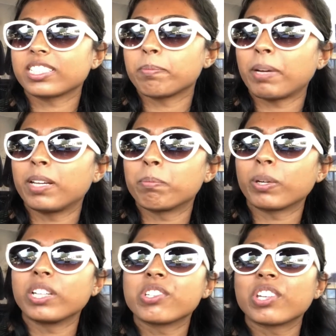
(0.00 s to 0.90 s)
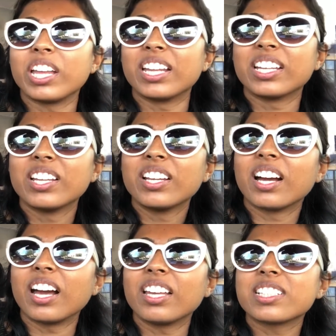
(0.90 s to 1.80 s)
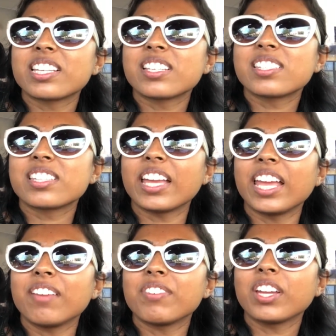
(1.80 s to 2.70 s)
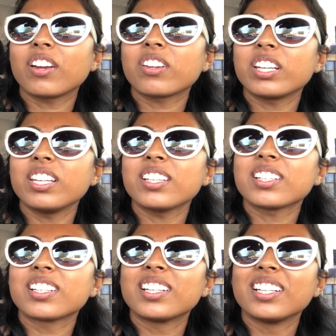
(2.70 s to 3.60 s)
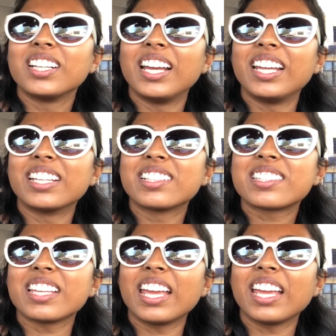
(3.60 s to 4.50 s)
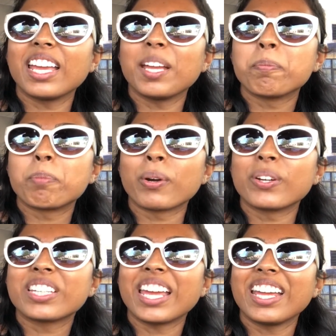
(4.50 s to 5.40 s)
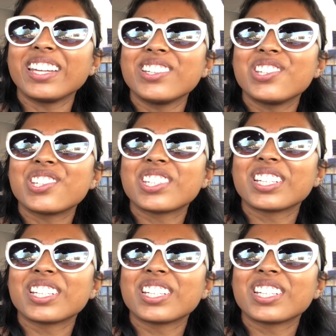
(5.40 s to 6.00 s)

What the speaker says: by a bridge. And it says aviary, and it's a bird cage.